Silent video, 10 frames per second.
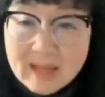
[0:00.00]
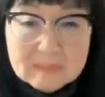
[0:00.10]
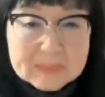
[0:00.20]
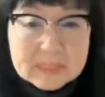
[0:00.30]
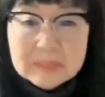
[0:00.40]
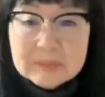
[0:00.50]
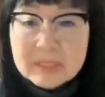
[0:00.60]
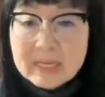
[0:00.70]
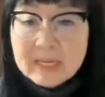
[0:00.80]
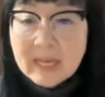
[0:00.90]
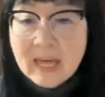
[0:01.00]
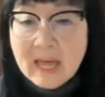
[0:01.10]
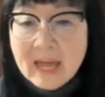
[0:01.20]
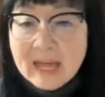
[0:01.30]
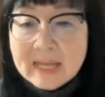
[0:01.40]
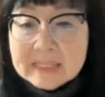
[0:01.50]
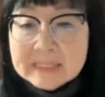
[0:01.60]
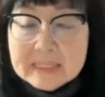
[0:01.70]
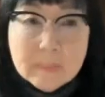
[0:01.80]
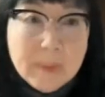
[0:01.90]
Absolutely.
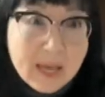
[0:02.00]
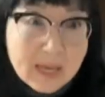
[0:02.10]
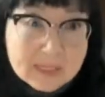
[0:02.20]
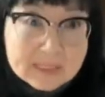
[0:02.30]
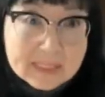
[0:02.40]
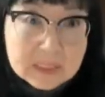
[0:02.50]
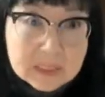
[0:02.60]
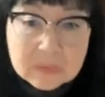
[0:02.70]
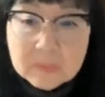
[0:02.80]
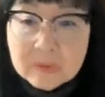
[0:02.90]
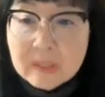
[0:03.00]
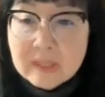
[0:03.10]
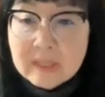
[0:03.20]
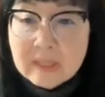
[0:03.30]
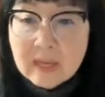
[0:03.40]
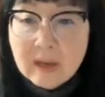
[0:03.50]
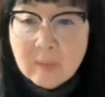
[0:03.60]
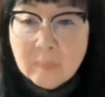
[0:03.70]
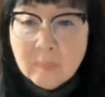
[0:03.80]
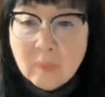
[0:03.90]
And Pat Adachi really
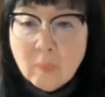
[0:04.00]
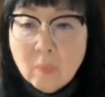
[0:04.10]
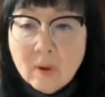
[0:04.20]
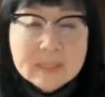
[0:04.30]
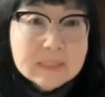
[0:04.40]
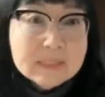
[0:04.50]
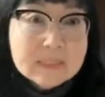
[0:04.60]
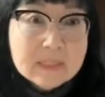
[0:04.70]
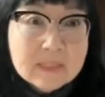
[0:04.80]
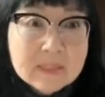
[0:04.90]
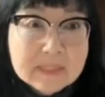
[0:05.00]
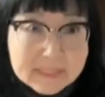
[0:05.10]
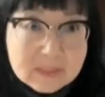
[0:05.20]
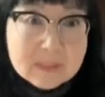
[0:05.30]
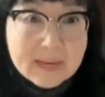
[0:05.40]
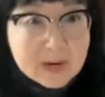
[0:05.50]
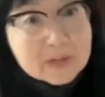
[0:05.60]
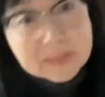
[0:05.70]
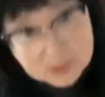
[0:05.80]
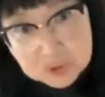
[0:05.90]
was the
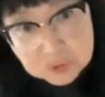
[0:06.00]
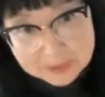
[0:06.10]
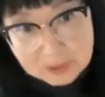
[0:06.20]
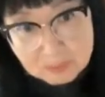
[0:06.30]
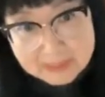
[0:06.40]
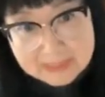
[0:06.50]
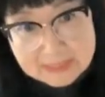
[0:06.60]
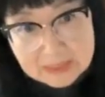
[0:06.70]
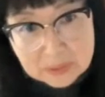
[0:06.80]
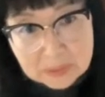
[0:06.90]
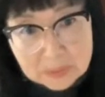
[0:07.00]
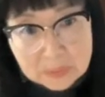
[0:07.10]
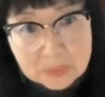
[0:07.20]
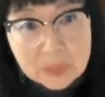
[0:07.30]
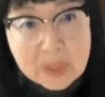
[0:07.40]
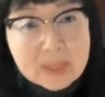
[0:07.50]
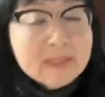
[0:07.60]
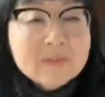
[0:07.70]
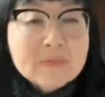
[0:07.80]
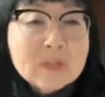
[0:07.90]
heritage trailblazer who
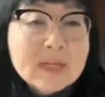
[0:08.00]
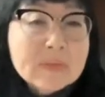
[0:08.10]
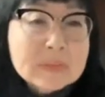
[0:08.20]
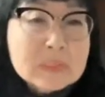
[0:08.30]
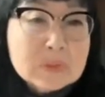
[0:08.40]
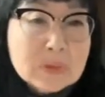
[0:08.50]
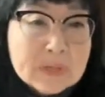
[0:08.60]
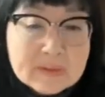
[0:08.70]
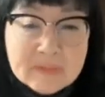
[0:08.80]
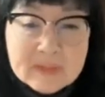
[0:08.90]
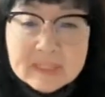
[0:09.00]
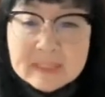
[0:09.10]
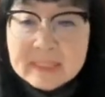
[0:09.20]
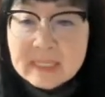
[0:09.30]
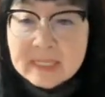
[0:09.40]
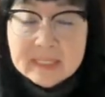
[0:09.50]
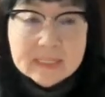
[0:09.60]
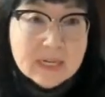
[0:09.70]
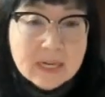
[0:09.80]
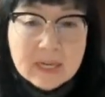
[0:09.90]
never let the story of the Asahi
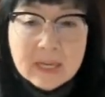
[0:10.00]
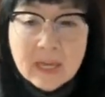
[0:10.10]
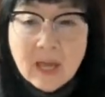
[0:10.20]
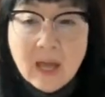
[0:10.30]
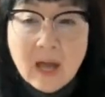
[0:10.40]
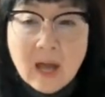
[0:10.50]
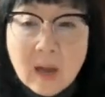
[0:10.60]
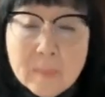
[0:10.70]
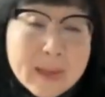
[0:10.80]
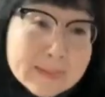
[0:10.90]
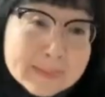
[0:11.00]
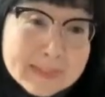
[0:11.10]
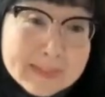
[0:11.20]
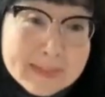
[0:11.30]
die. And